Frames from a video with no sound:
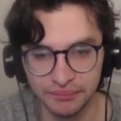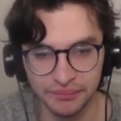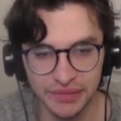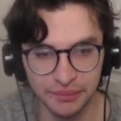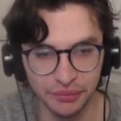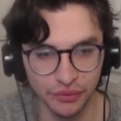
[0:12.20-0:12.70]

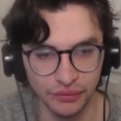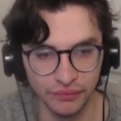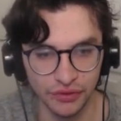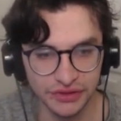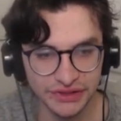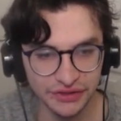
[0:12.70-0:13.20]
people
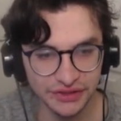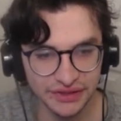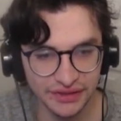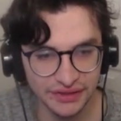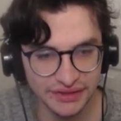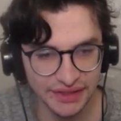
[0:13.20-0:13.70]
are still
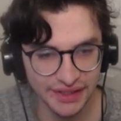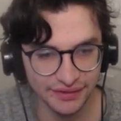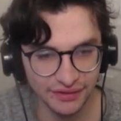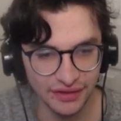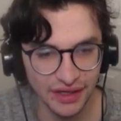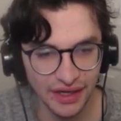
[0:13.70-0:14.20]
using the site, a
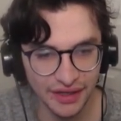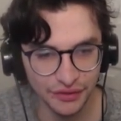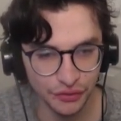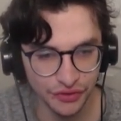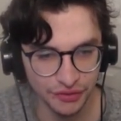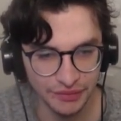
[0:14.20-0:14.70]
lot of
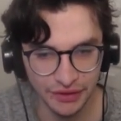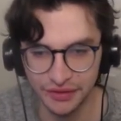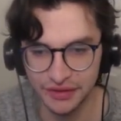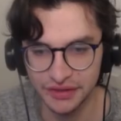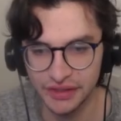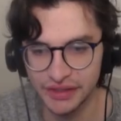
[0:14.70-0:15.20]
North
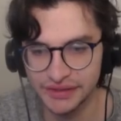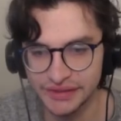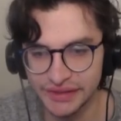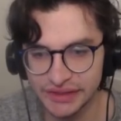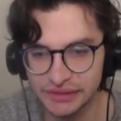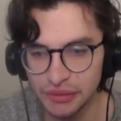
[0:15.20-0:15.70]
American
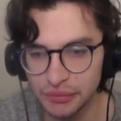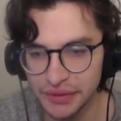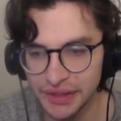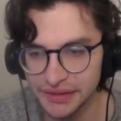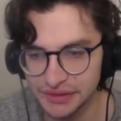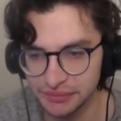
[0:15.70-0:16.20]
context, but we're
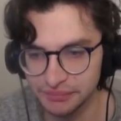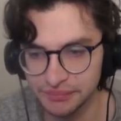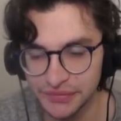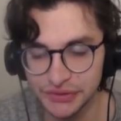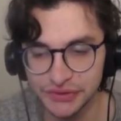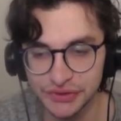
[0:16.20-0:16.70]
getting some
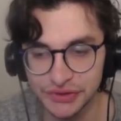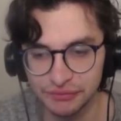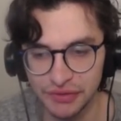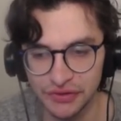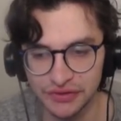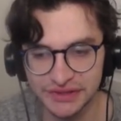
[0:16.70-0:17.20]
users from
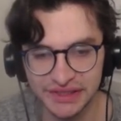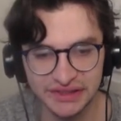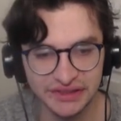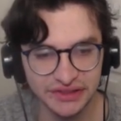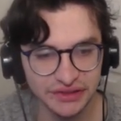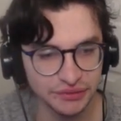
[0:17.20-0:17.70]
other
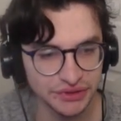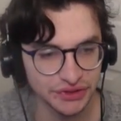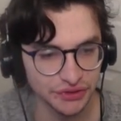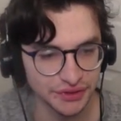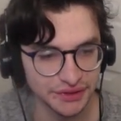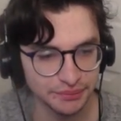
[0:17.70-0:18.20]
sites too, which is
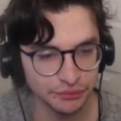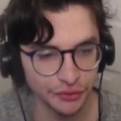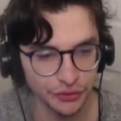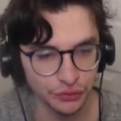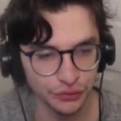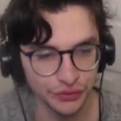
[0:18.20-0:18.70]
always pretty
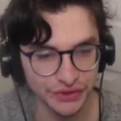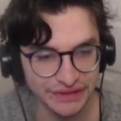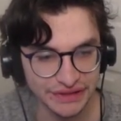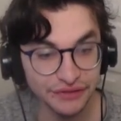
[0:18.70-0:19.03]
cool to see.